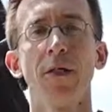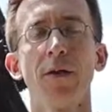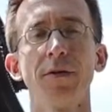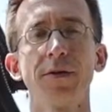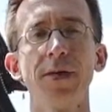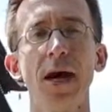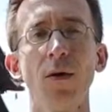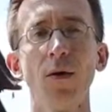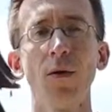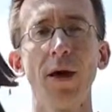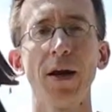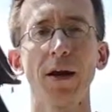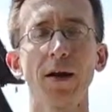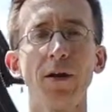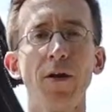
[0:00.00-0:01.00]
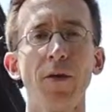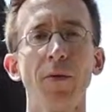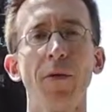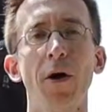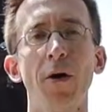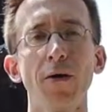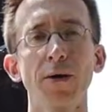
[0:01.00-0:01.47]
there's now a way to clone
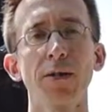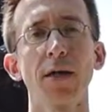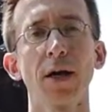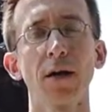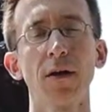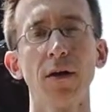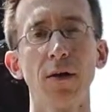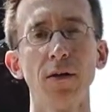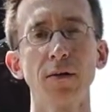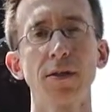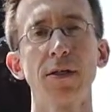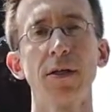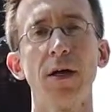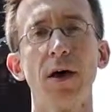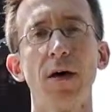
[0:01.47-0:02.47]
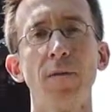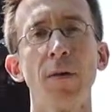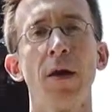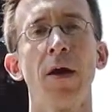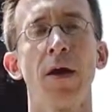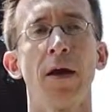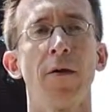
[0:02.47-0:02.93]
posts that clones the
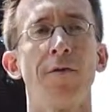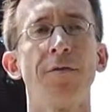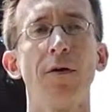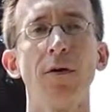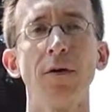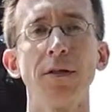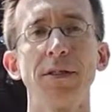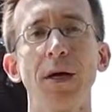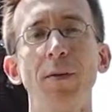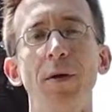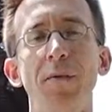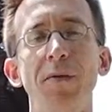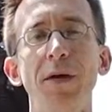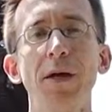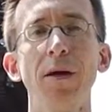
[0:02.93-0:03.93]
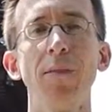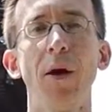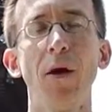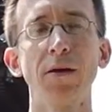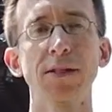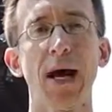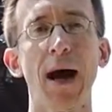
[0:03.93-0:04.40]
full WP
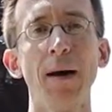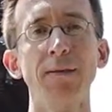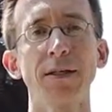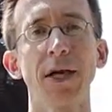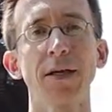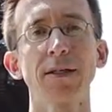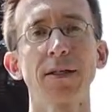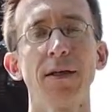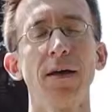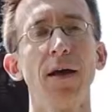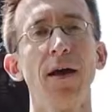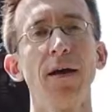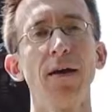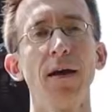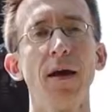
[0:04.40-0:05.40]
post objects and